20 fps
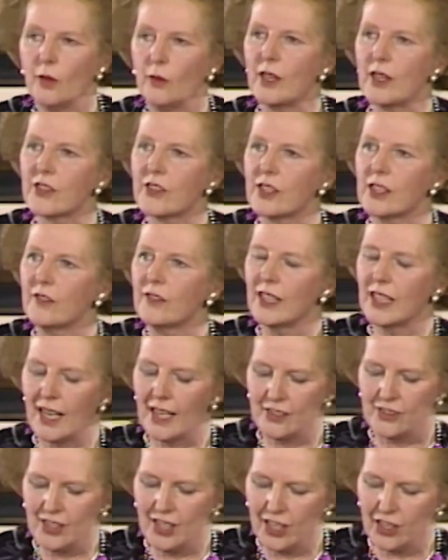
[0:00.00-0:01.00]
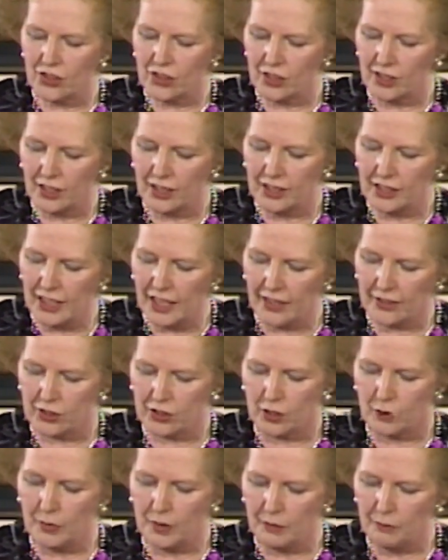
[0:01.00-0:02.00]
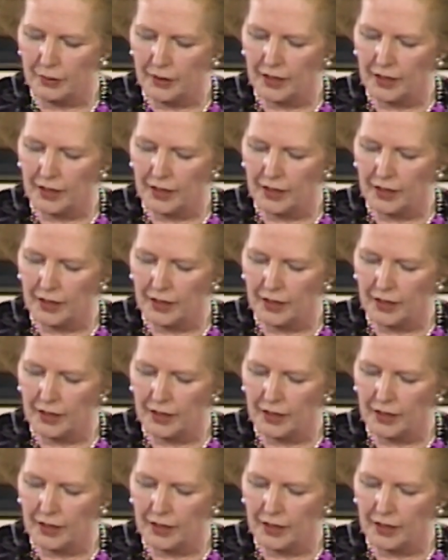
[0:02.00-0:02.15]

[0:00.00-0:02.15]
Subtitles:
where civilization had yet to be